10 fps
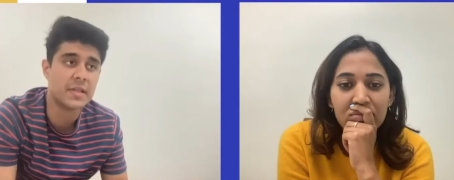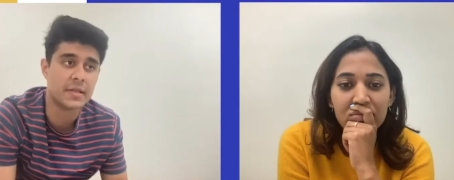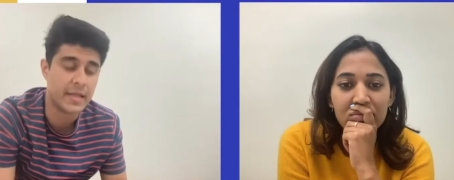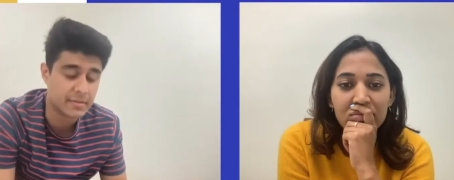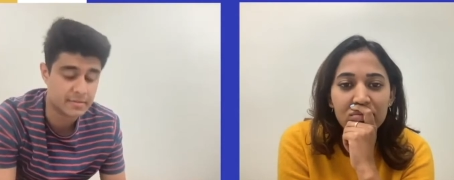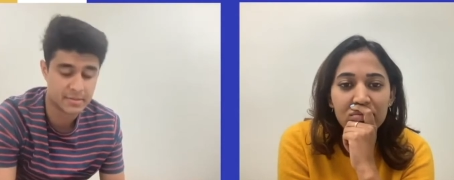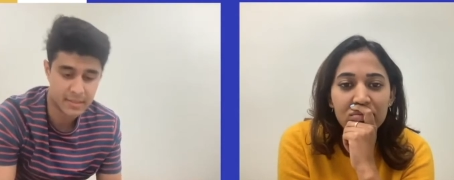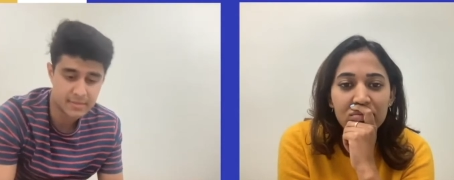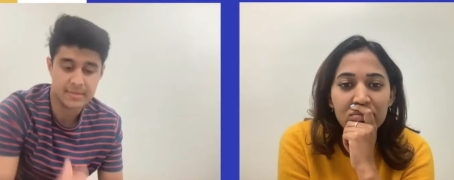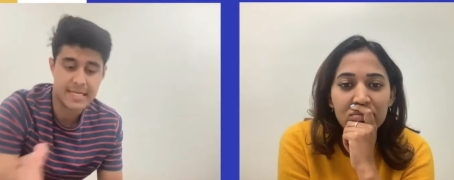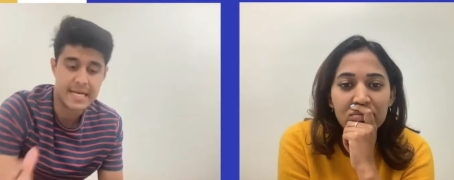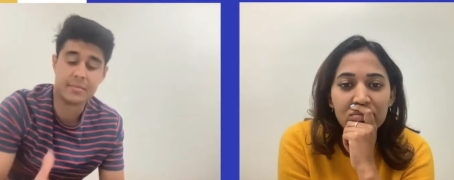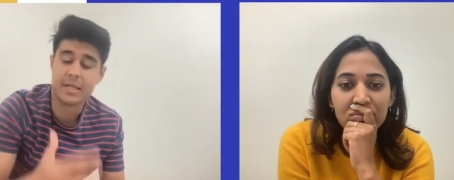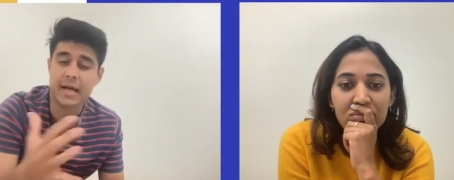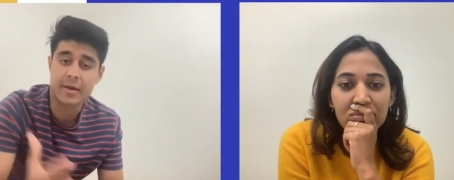Speaker 1: like, damn,
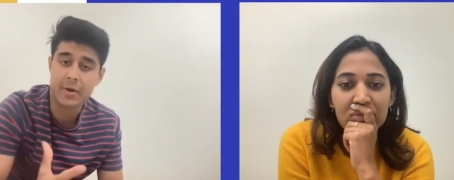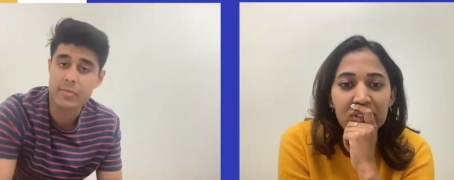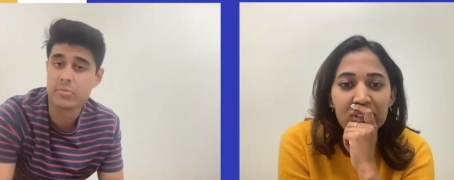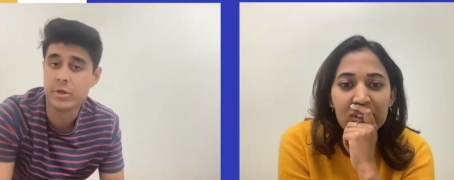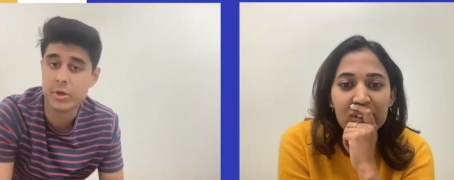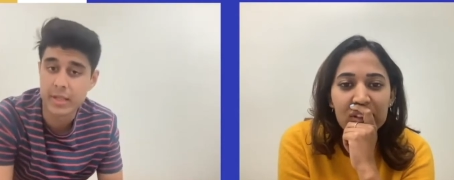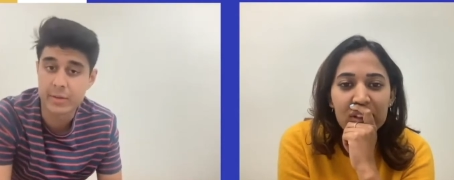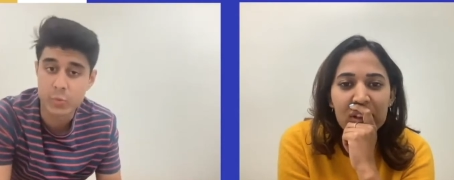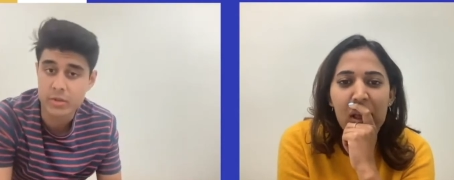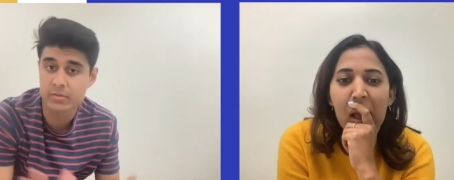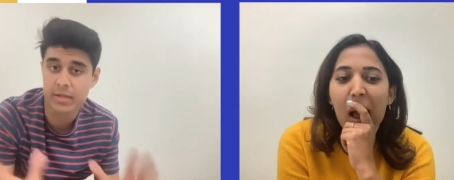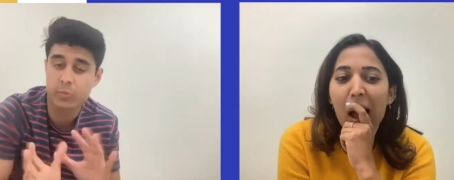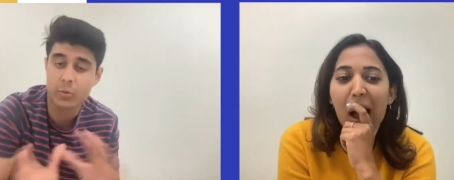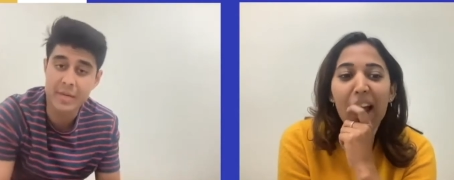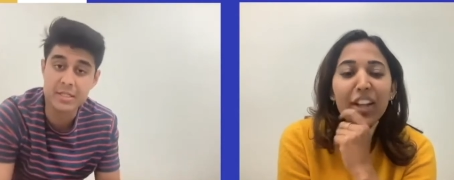like I don't, I, you know, like what, like
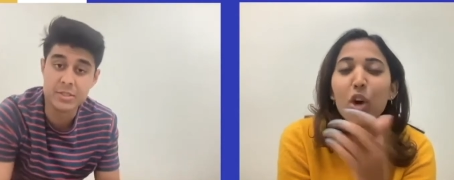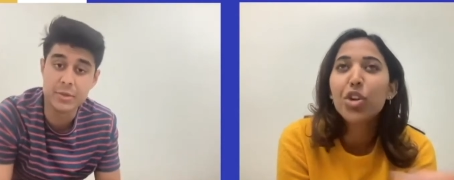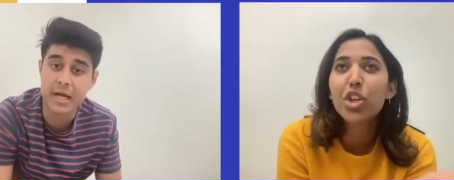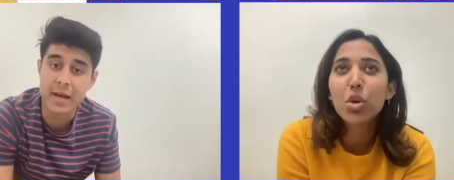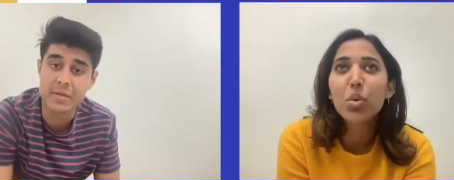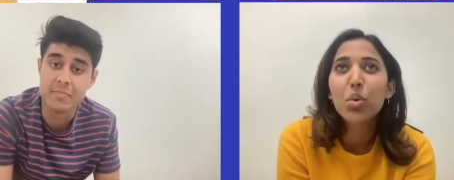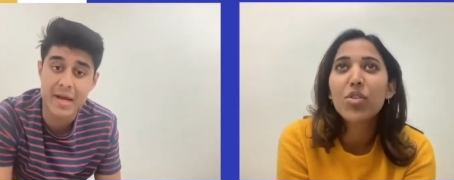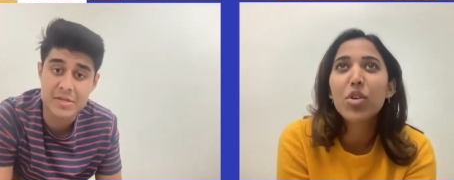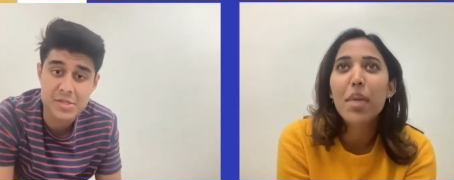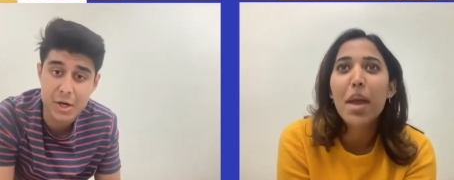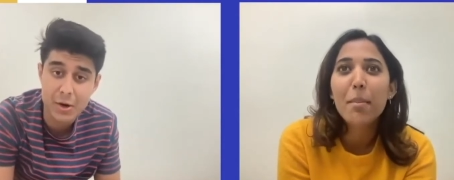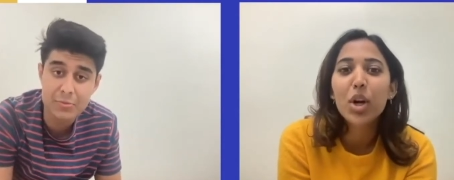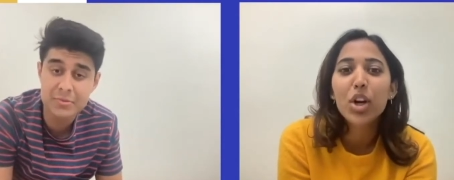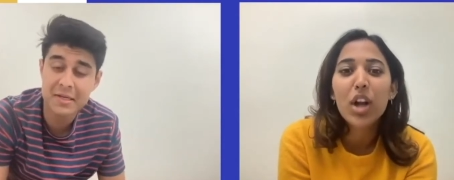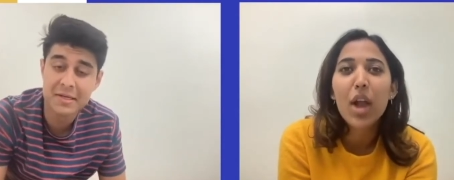what am I? I know. Doing? You know what I
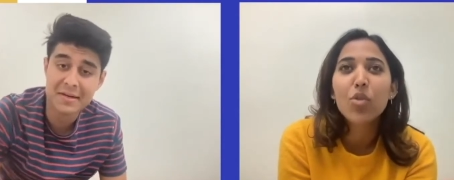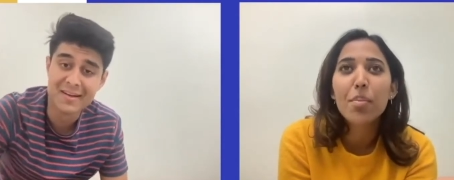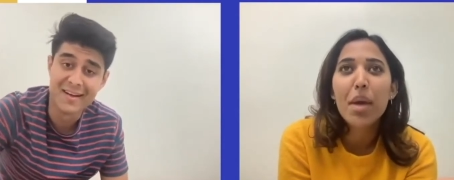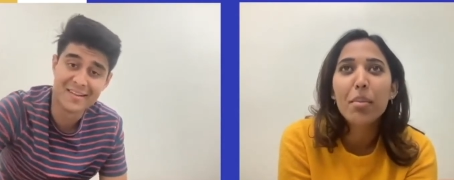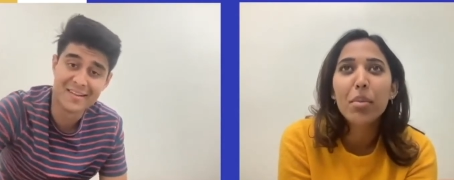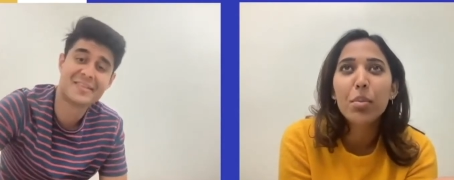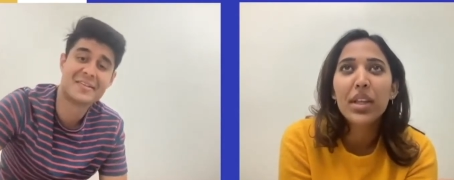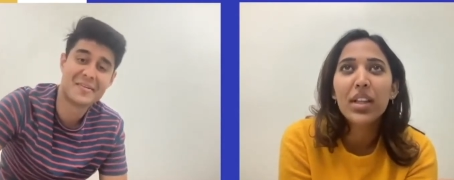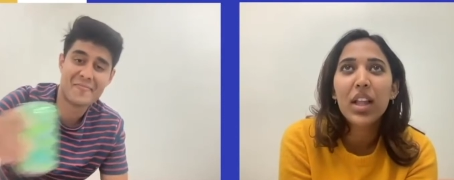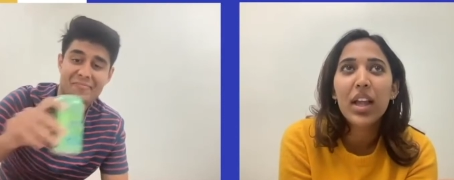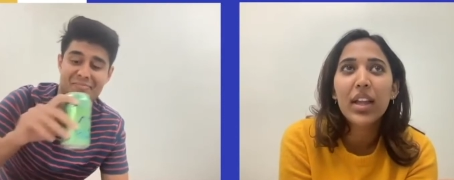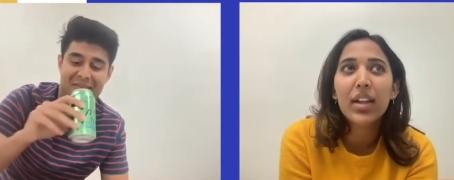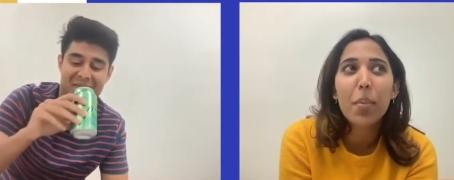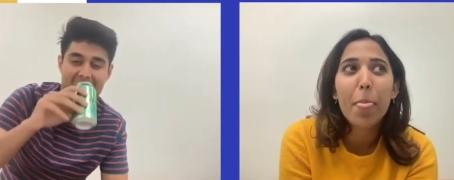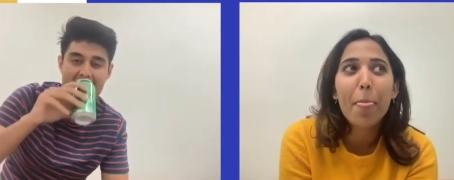
Speaker 2: remember? I remember yeah. being
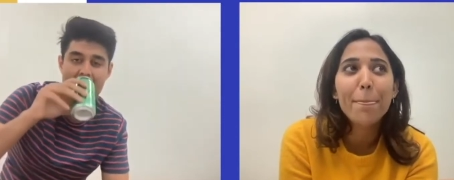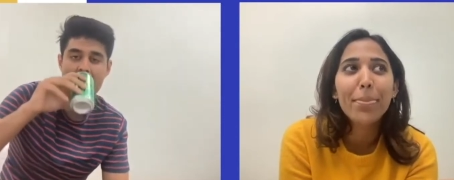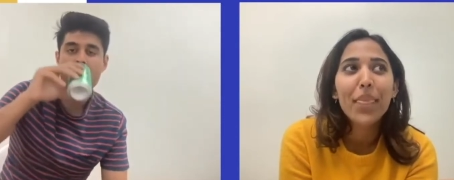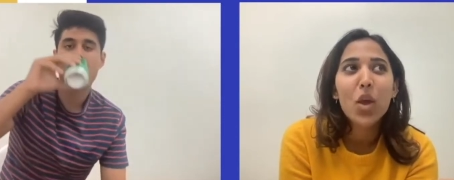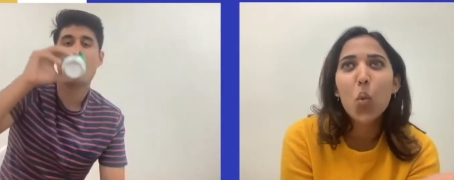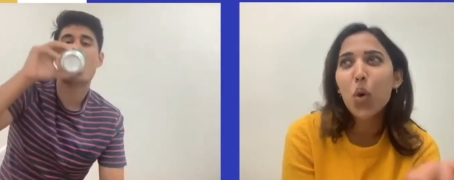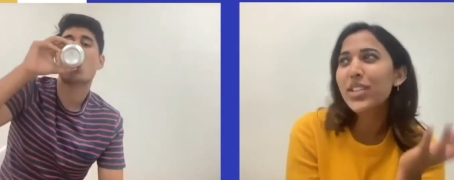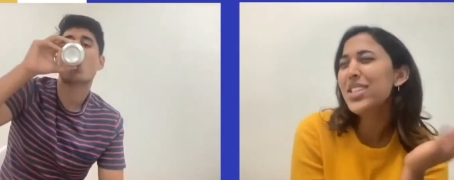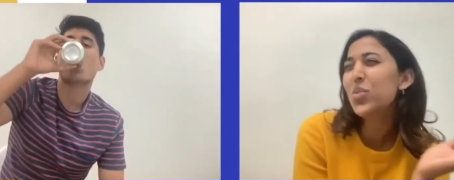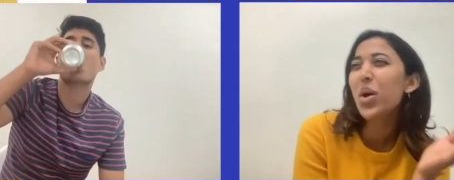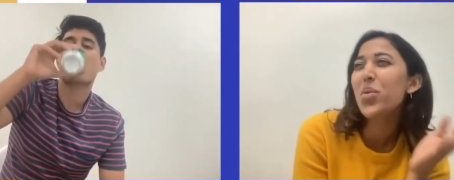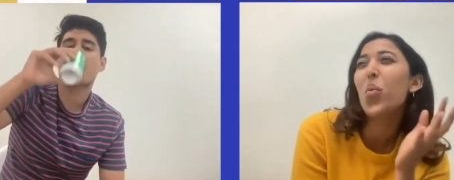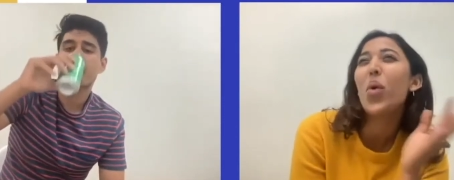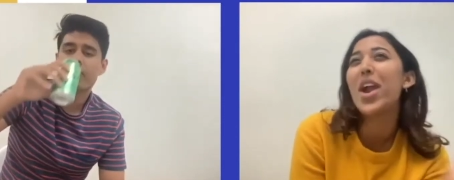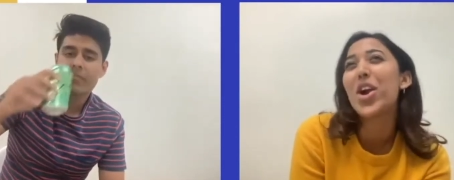like, what does one
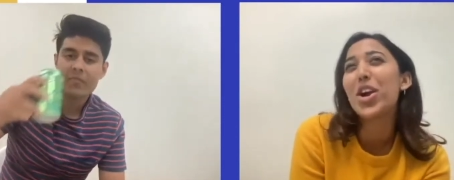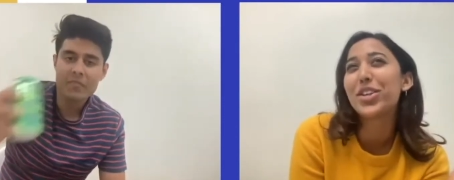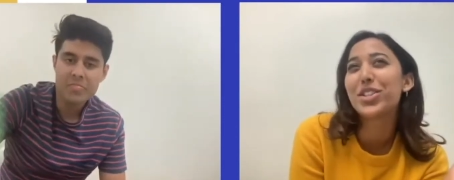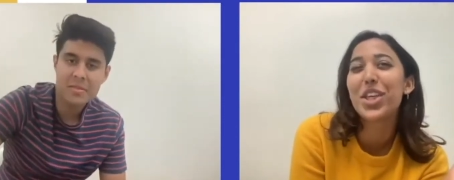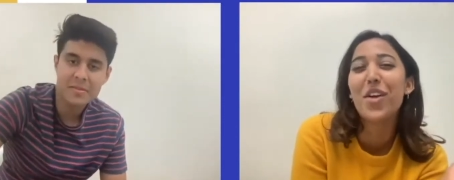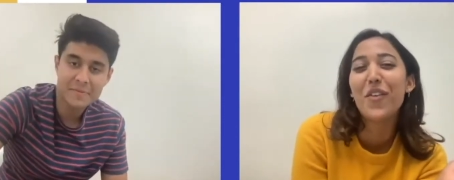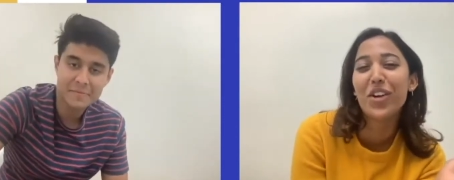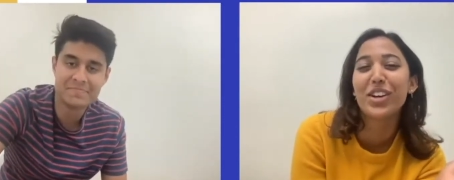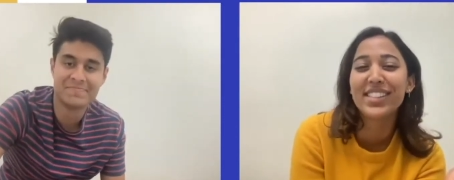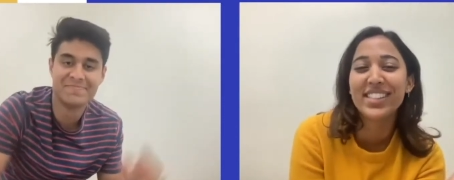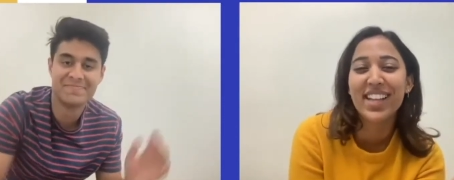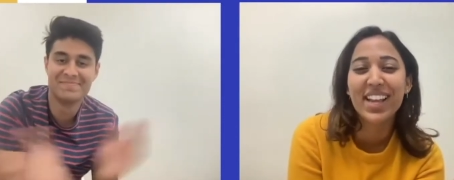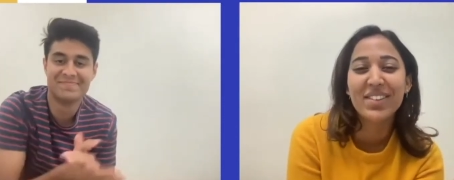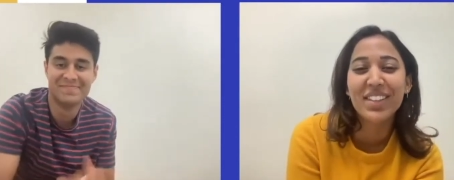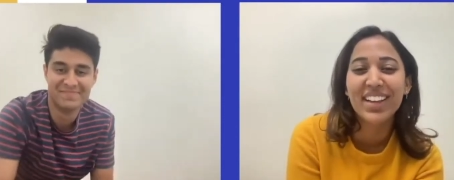wear to the first day
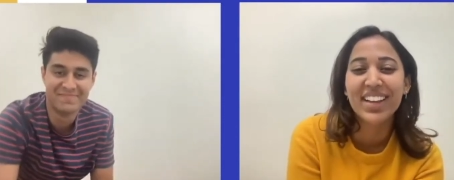of like a